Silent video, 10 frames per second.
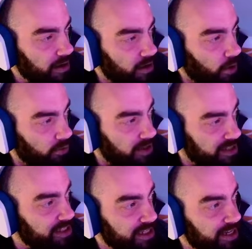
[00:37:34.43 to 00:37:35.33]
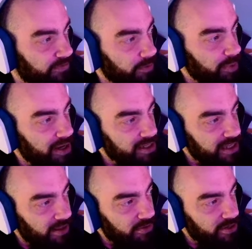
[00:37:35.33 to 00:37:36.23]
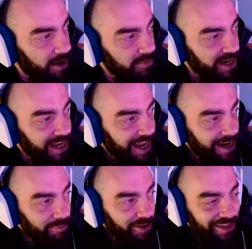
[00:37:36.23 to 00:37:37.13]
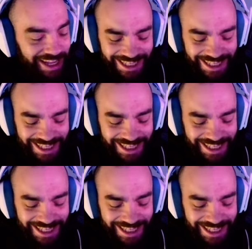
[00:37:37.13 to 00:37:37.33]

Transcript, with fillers: No, this is a different because the other time that he hit him on the